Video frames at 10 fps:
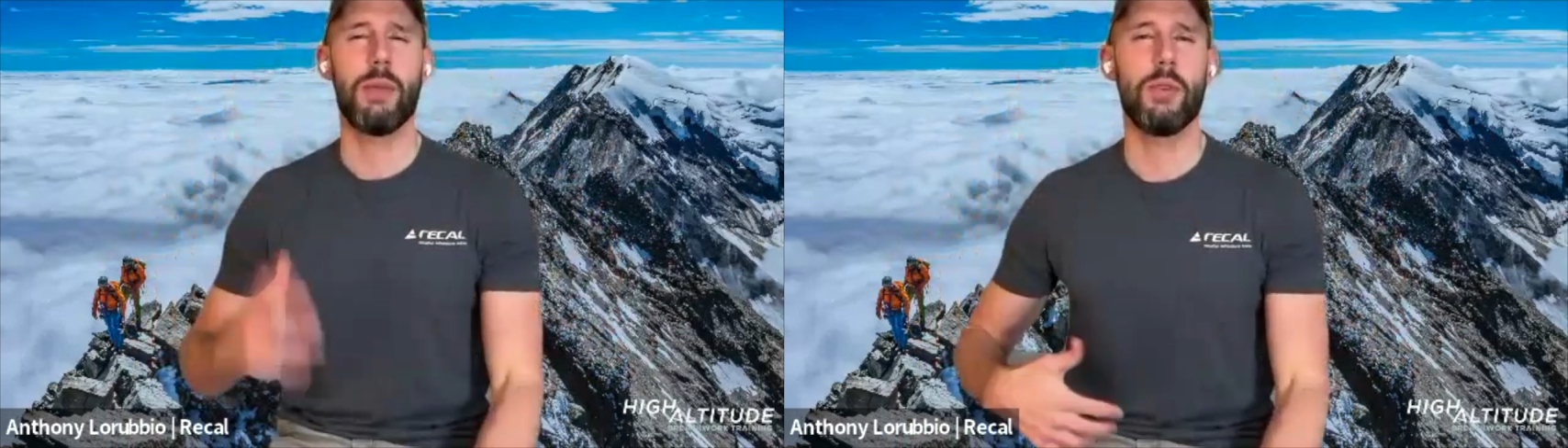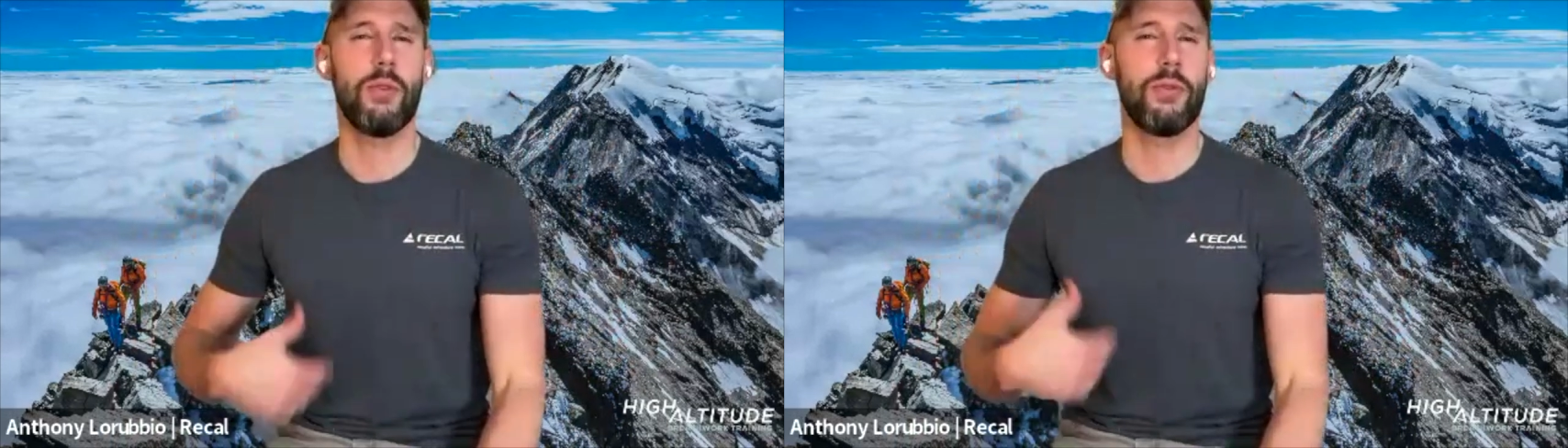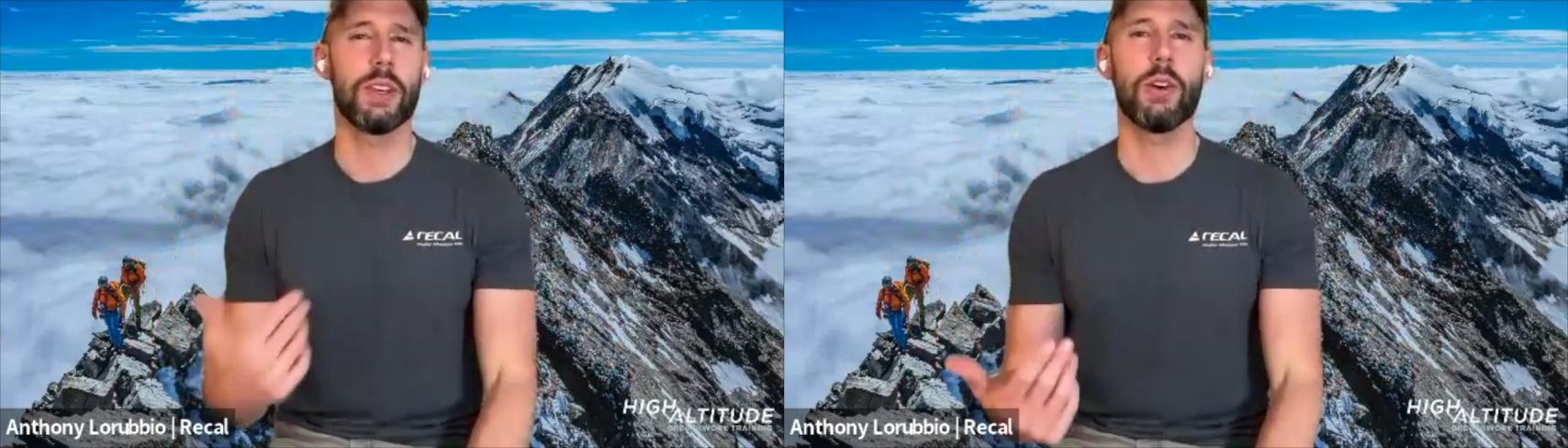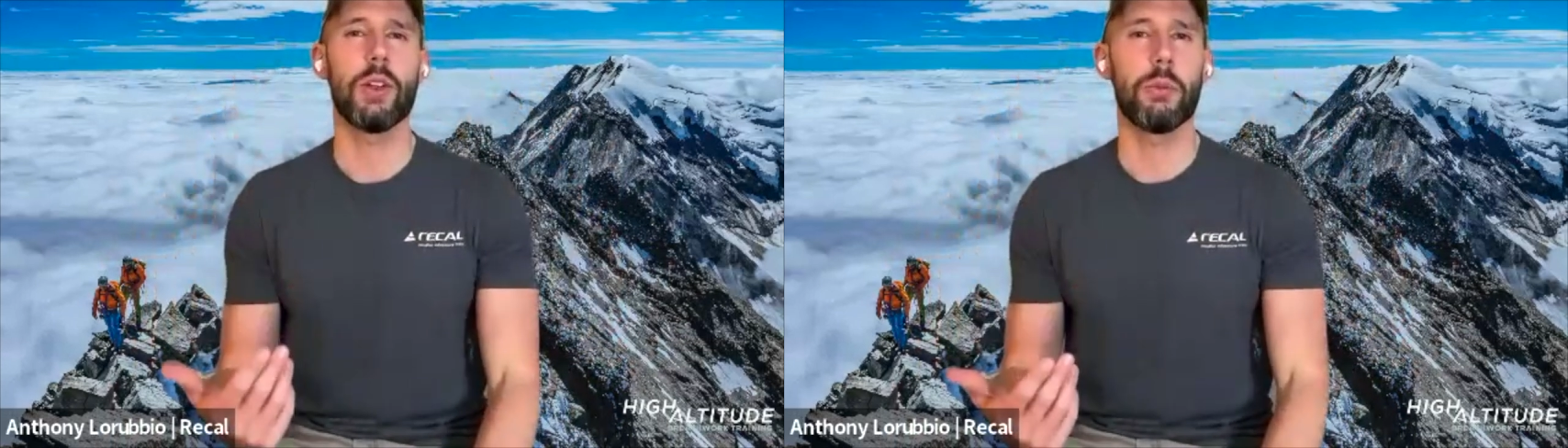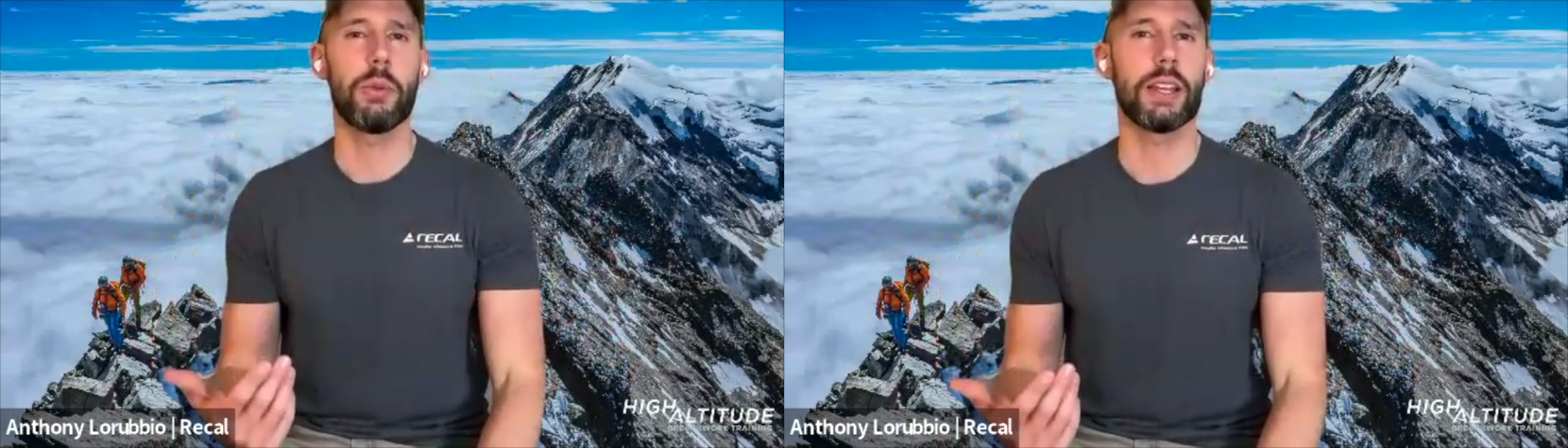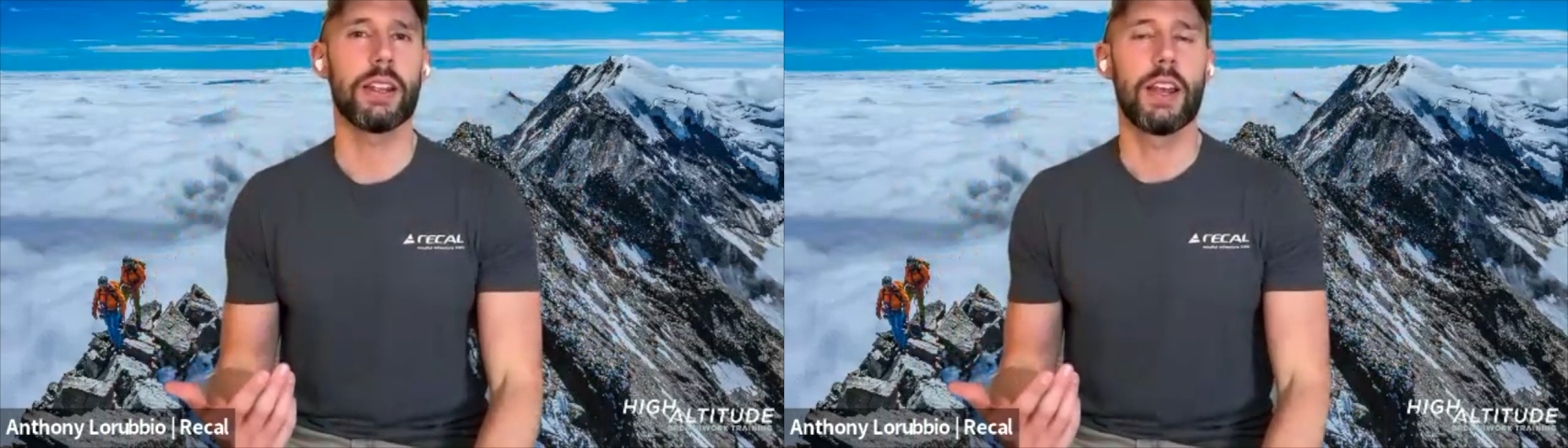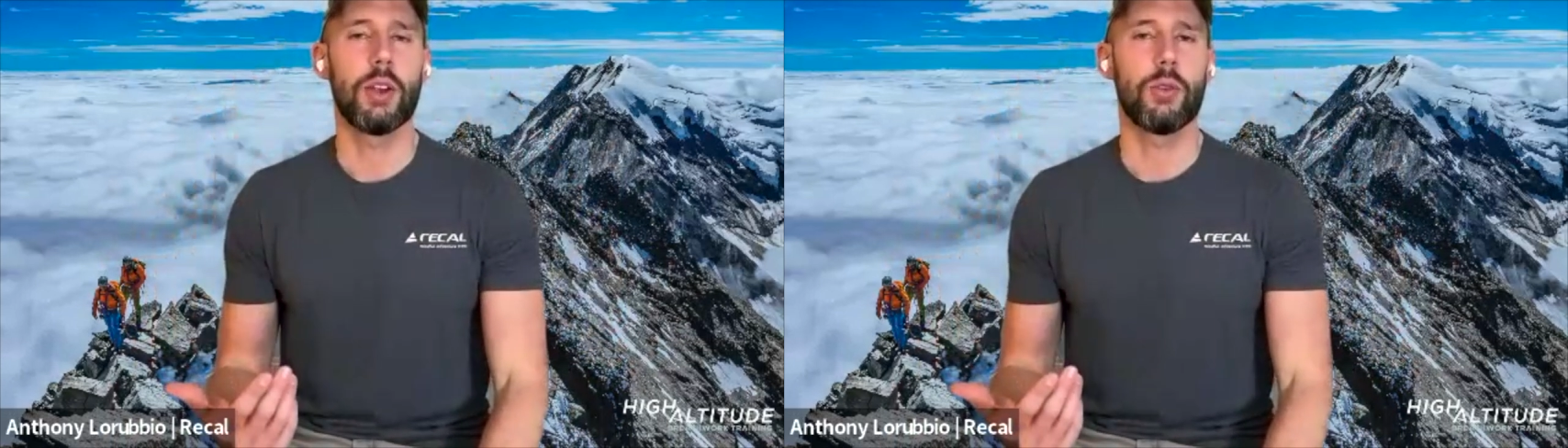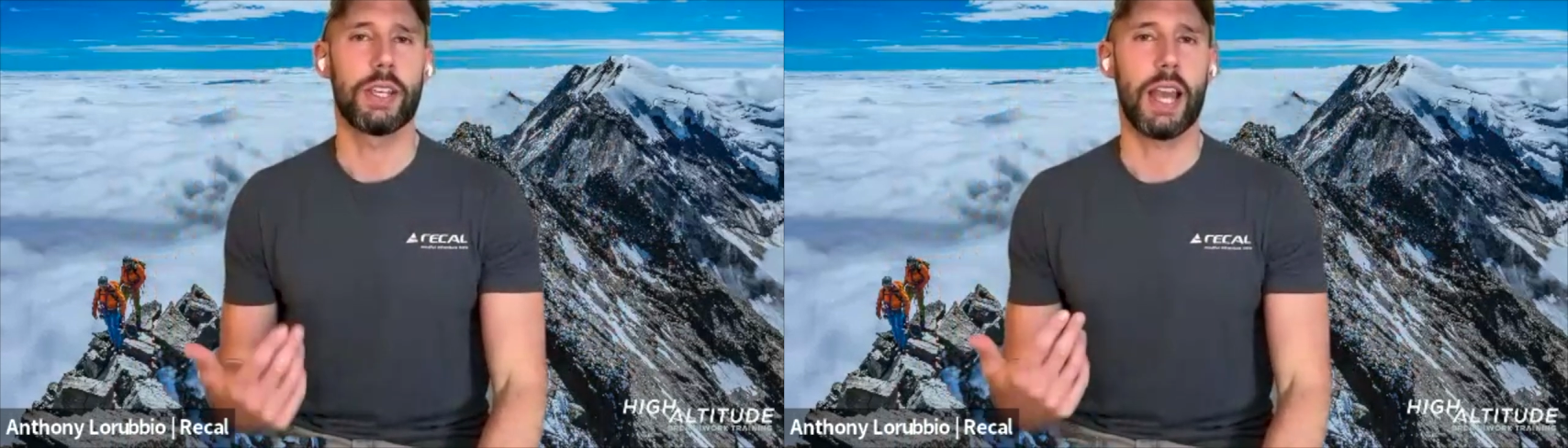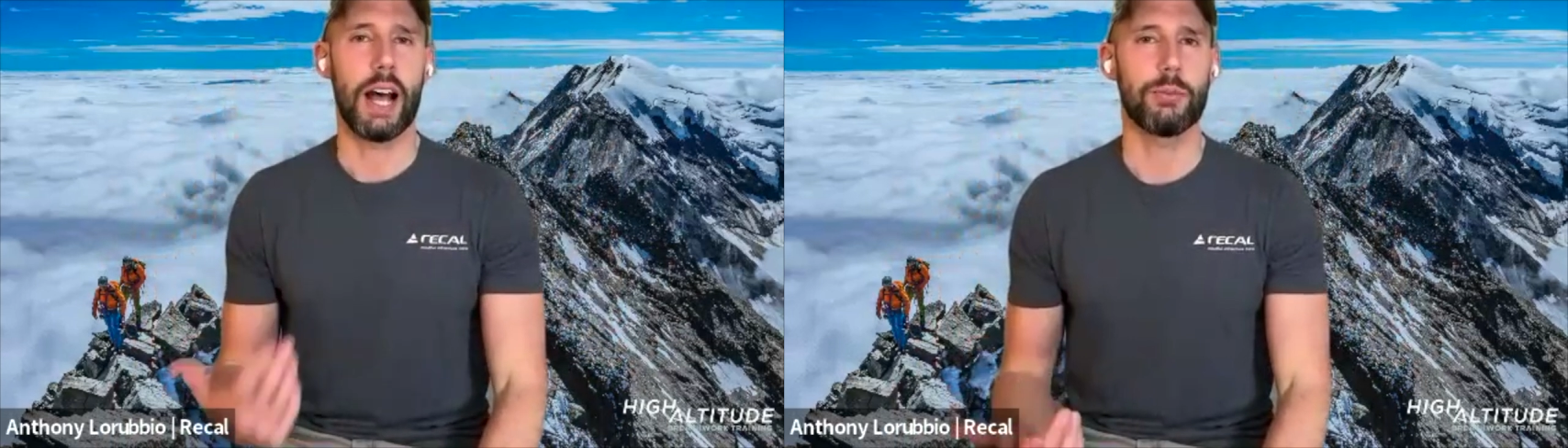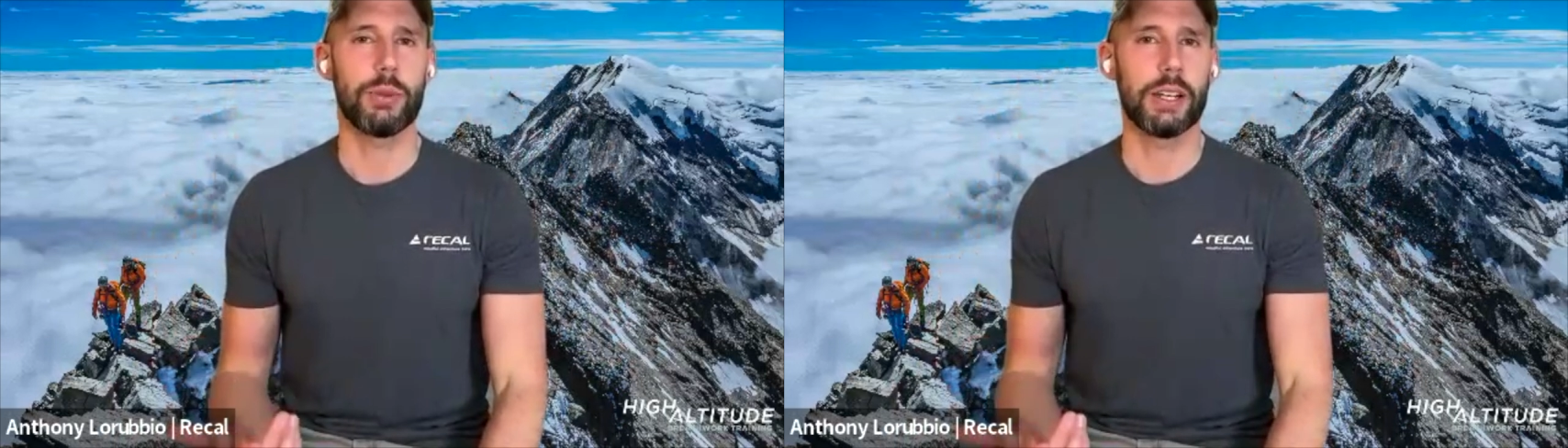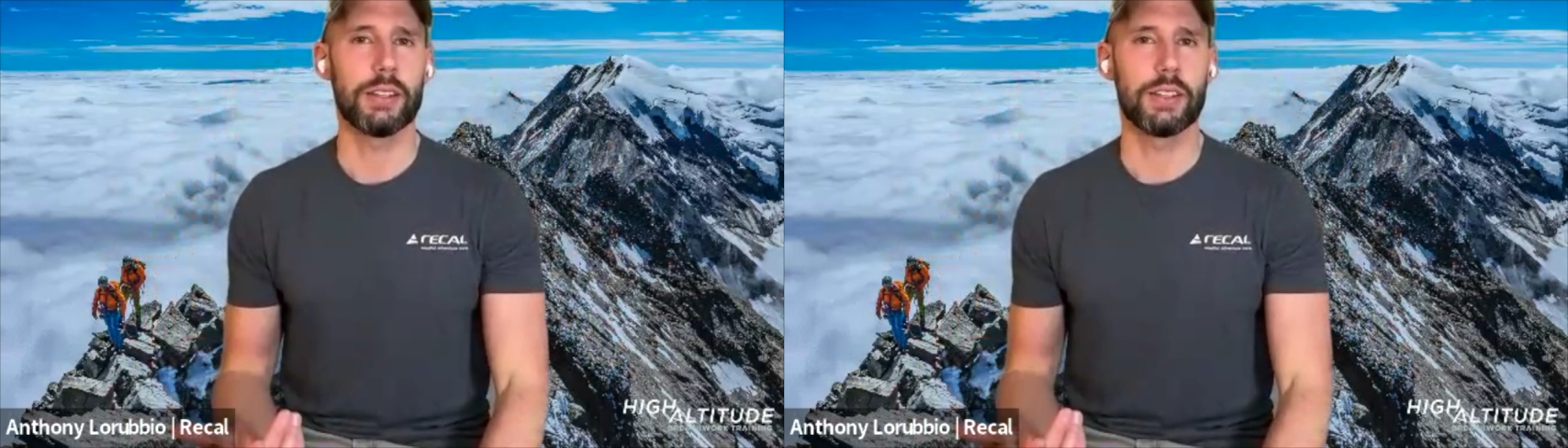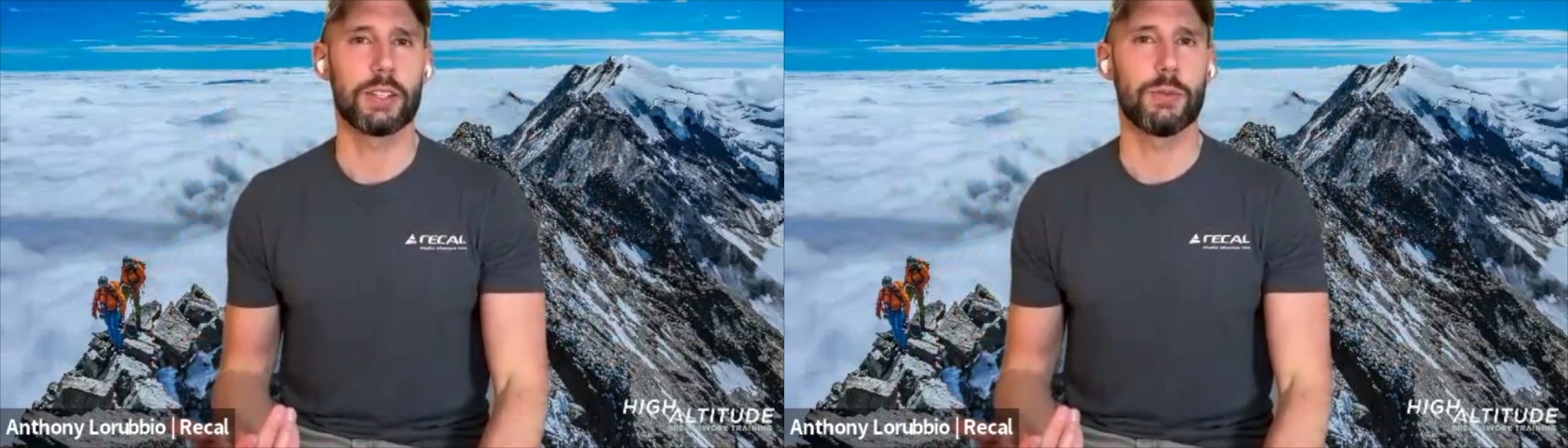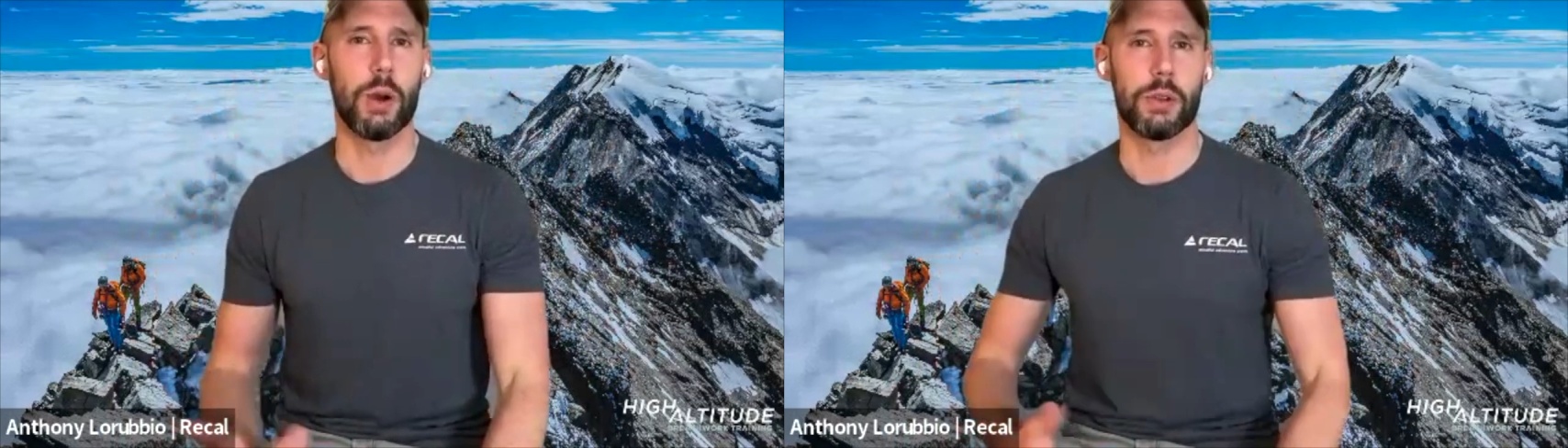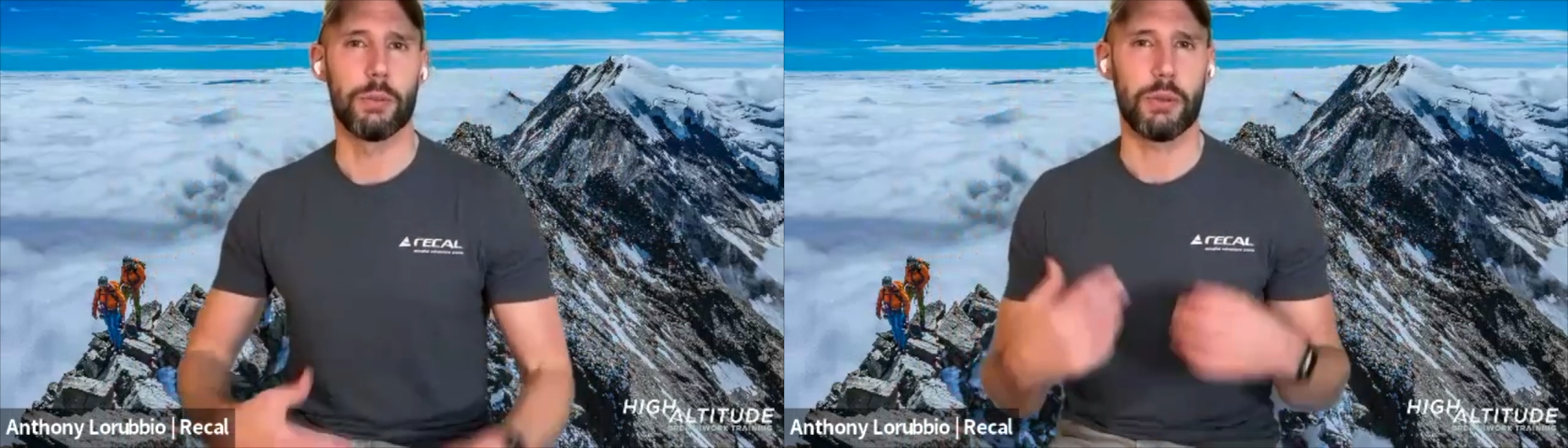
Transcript: Maybe you feel a bit recalibrated in this moment,